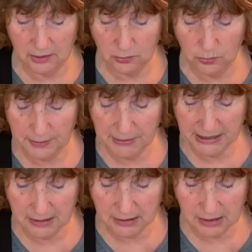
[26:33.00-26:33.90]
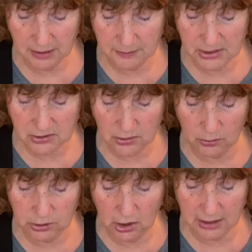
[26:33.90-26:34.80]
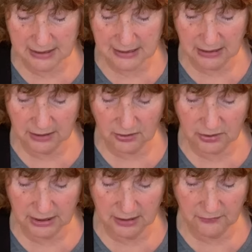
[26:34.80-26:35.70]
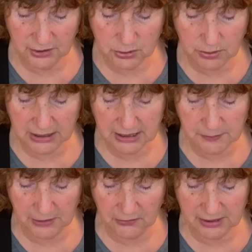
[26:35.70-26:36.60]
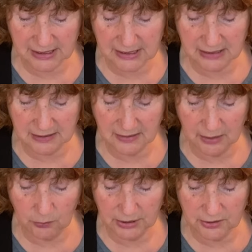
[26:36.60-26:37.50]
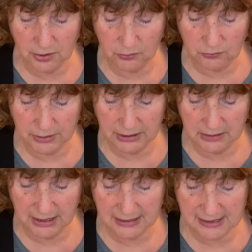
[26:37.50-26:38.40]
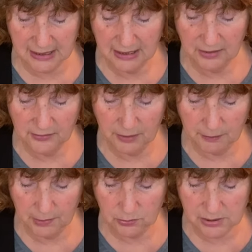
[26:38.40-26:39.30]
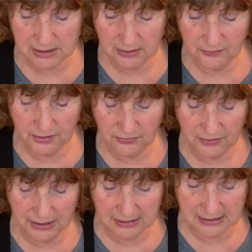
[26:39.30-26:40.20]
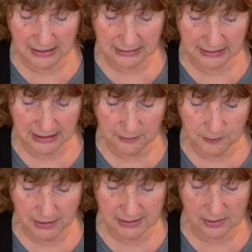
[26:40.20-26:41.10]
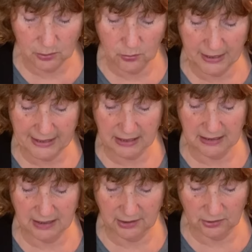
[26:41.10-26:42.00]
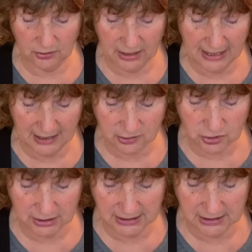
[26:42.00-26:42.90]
We become so lost in our individual experience that we don't realize that most of the things that keep us awake at night are actually